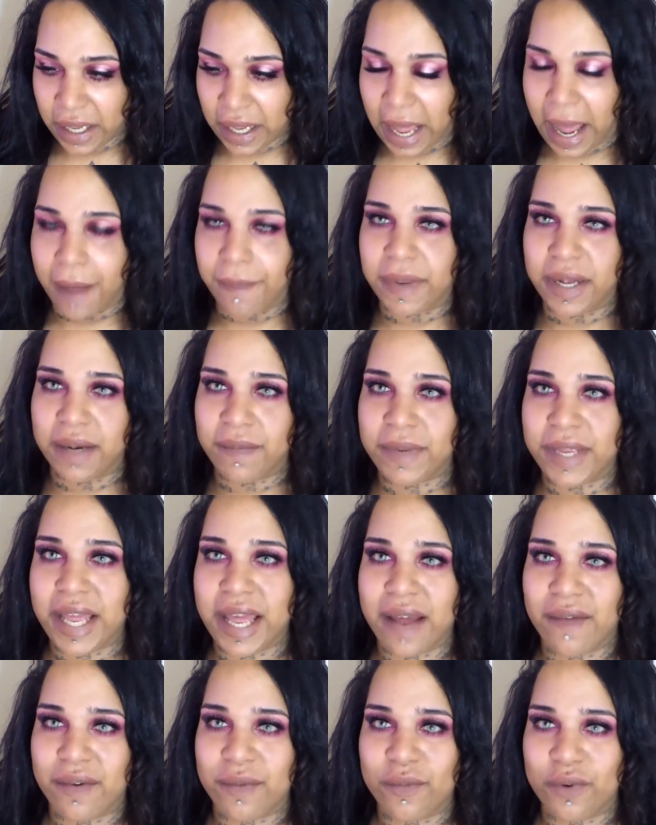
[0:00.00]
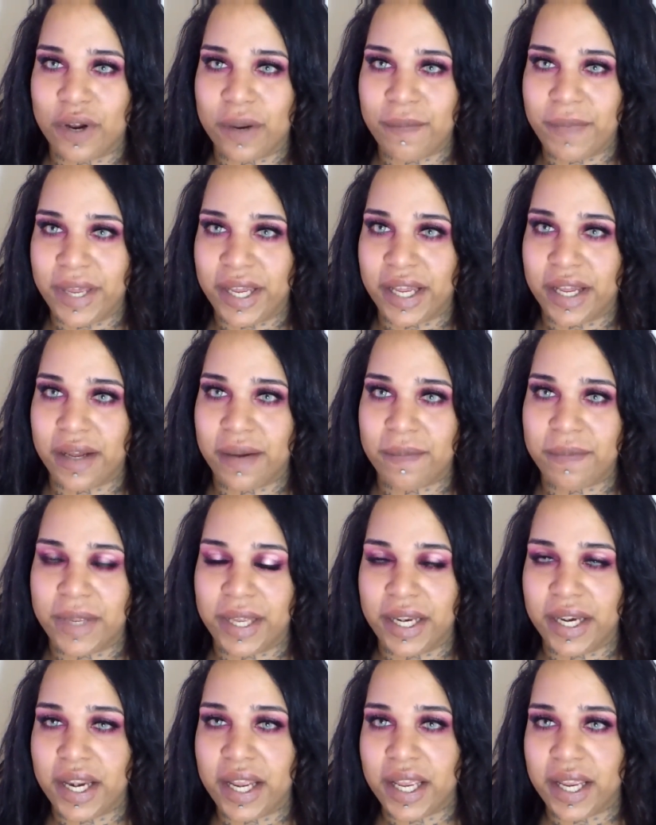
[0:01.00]
I'm going to be having more makeup
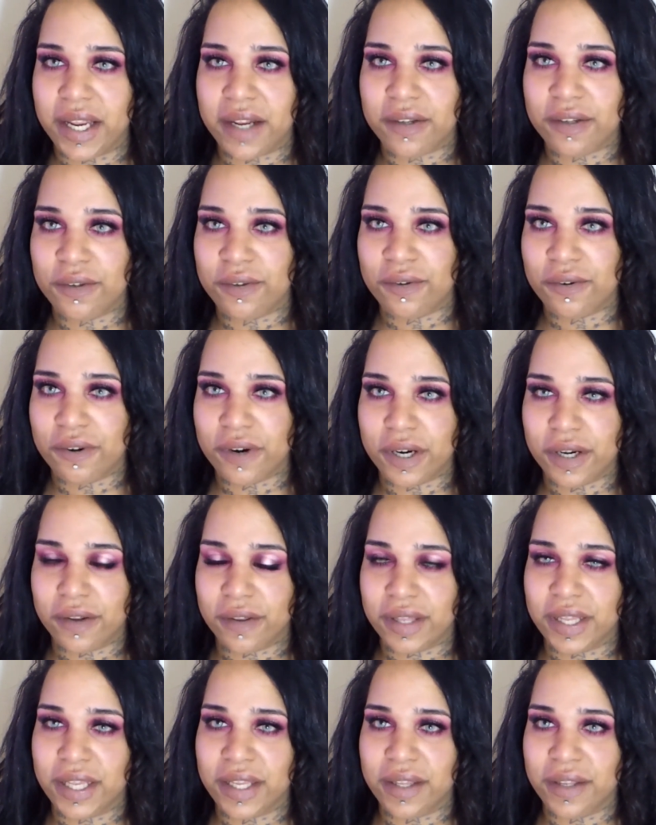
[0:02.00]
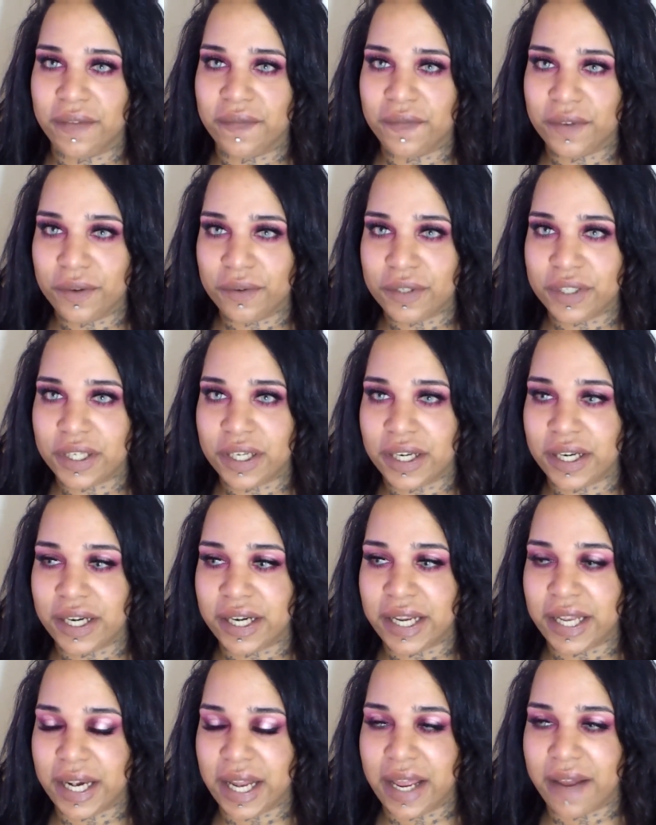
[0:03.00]
and hair tutorials in the
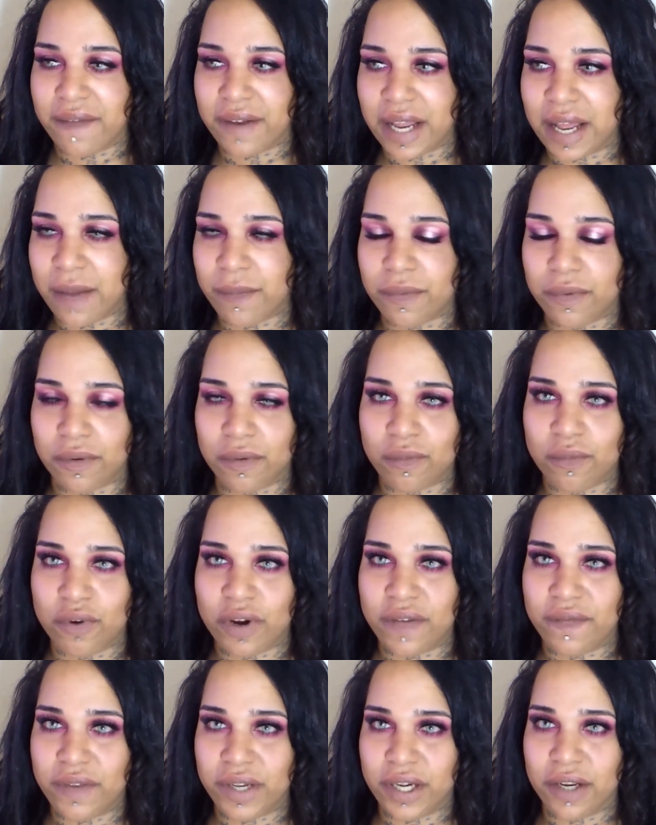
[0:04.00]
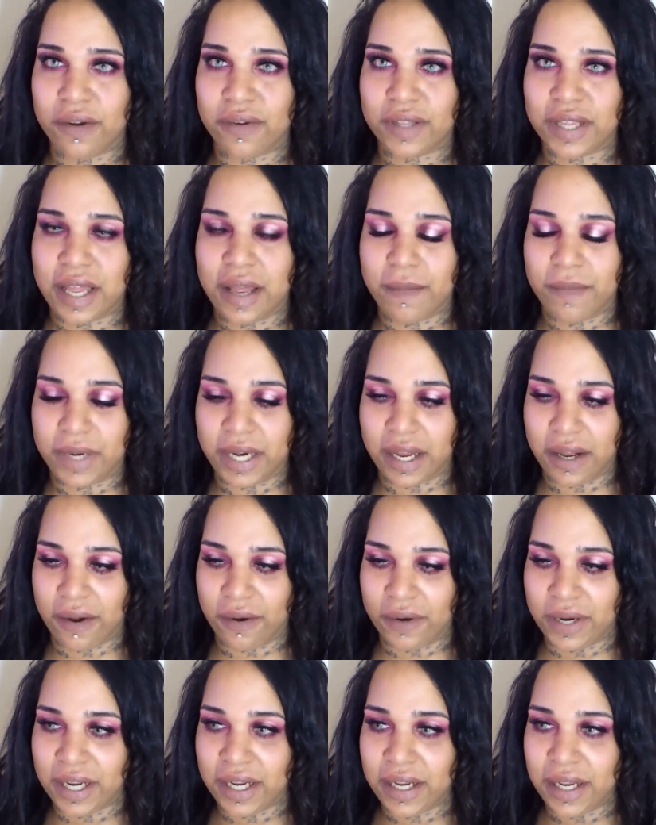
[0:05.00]
future, and I have a couple more videos coming
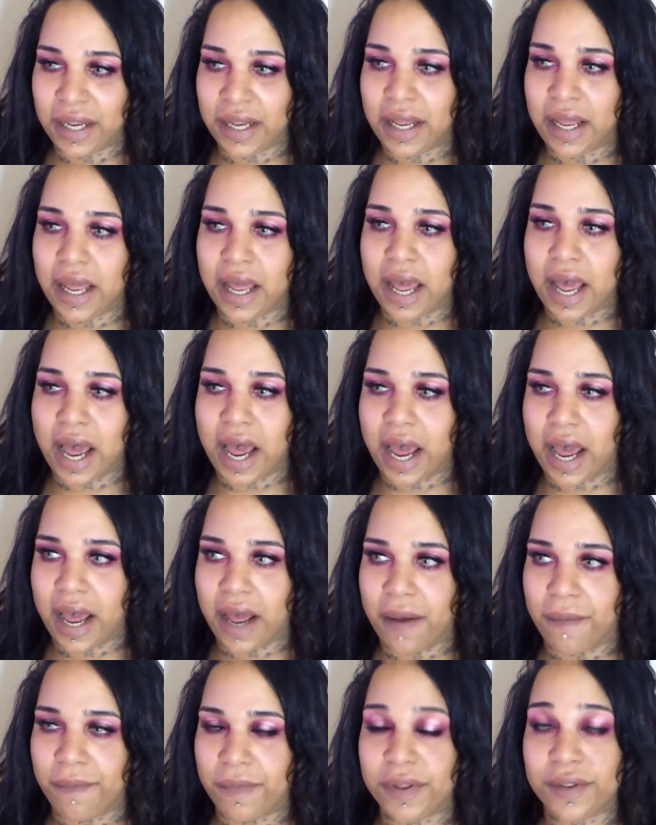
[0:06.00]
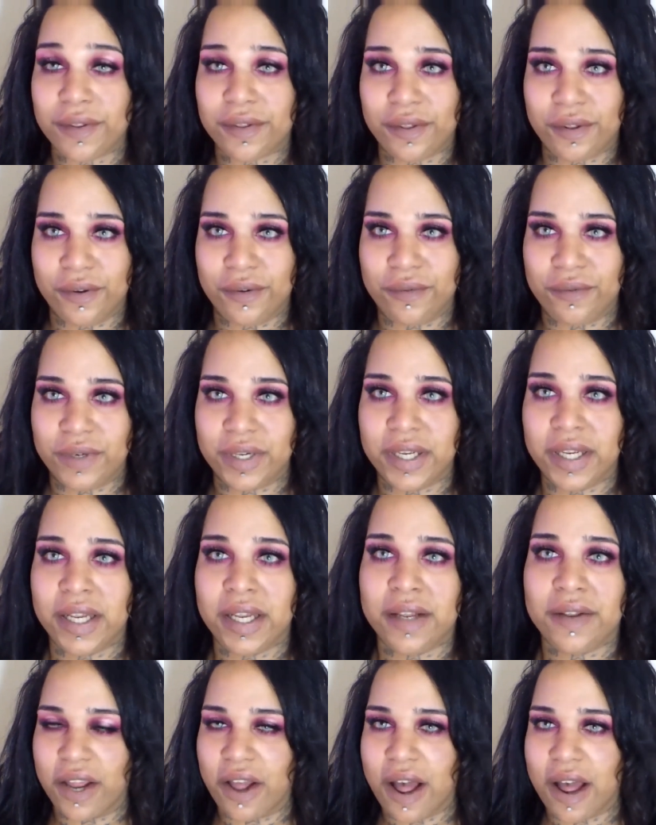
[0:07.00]
out soon.
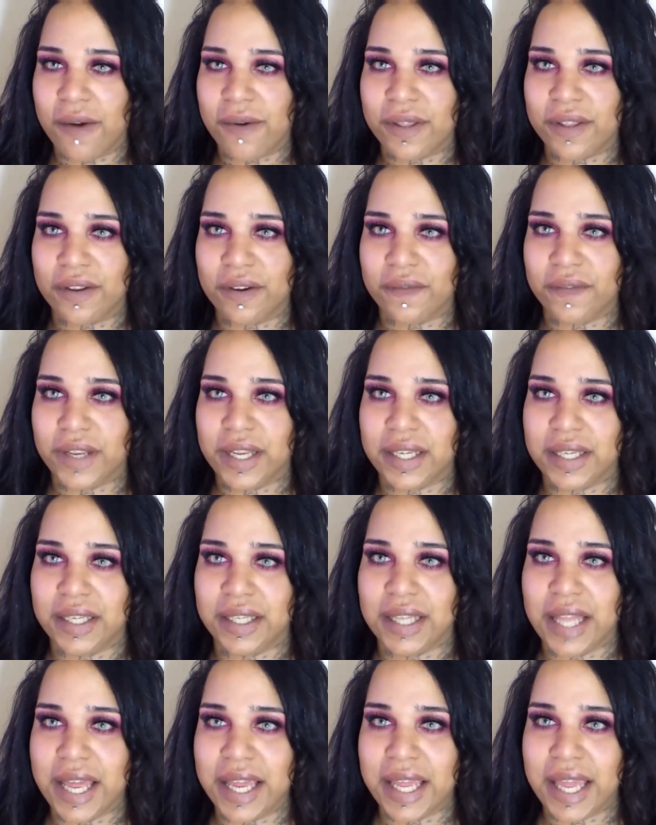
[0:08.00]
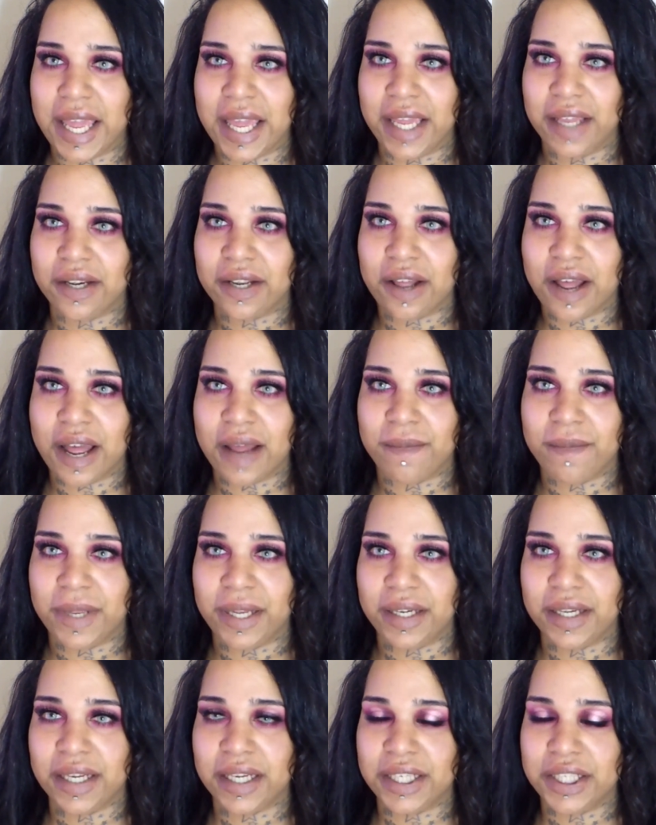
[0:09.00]
Like always, don't forget to like, hate,
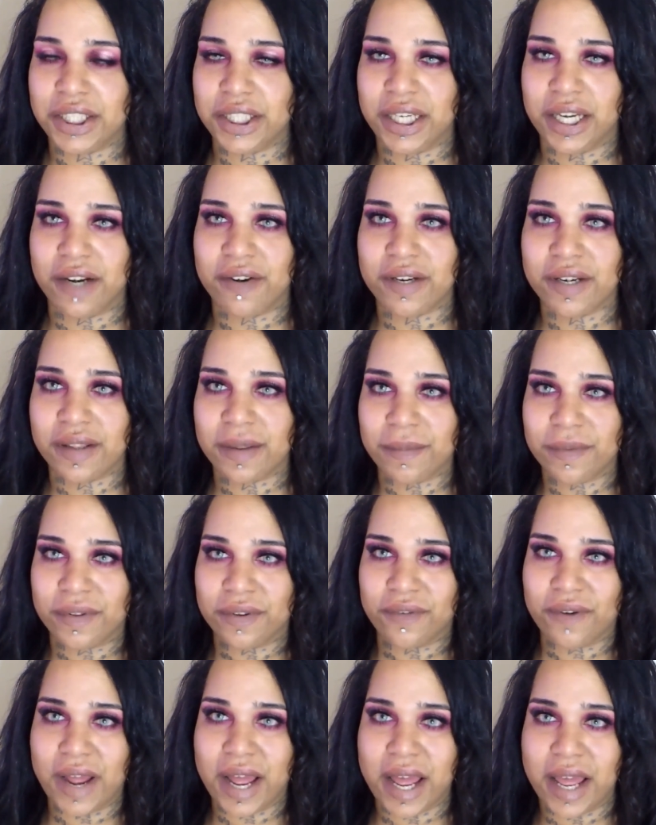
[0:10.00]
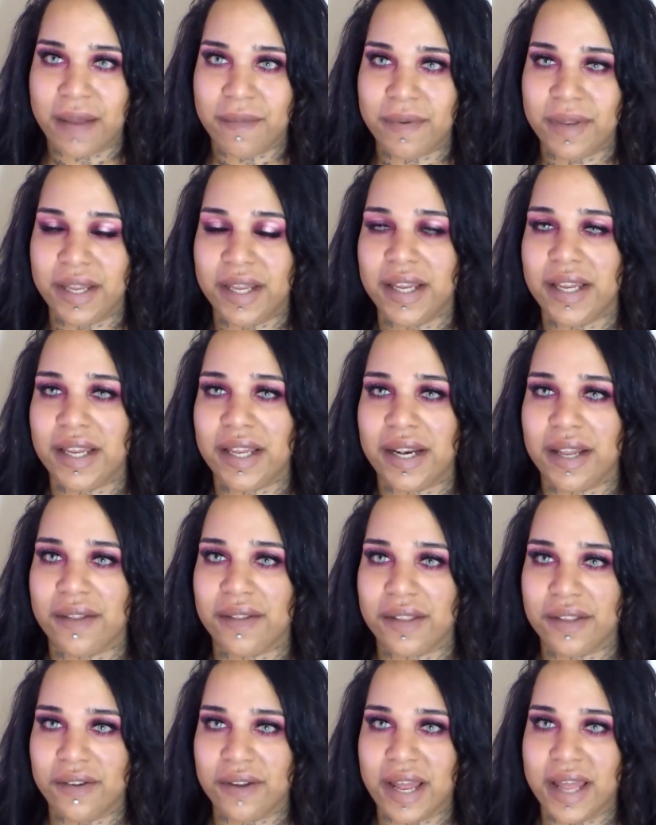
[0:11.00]
comment, share, and subscribe, and I'll
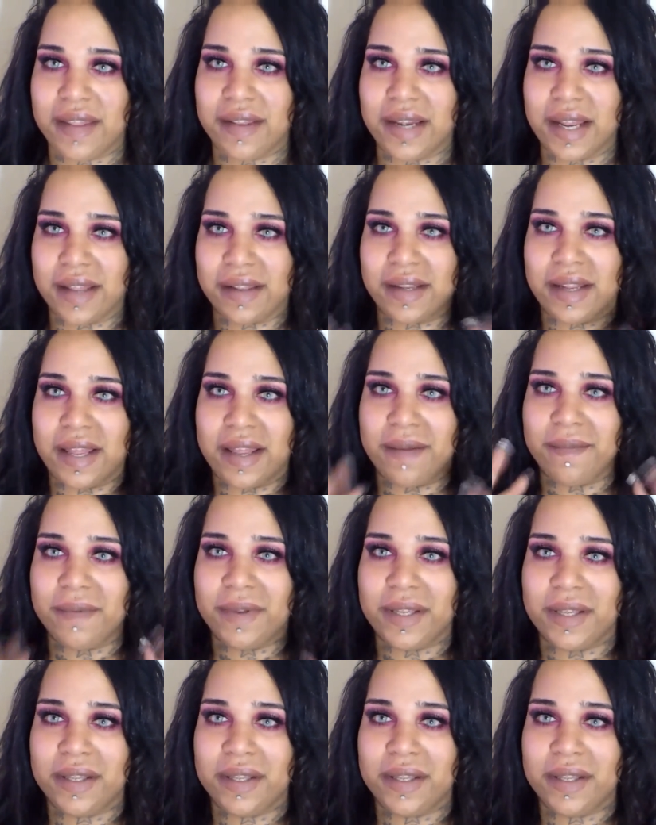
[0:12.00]
see you guys next time.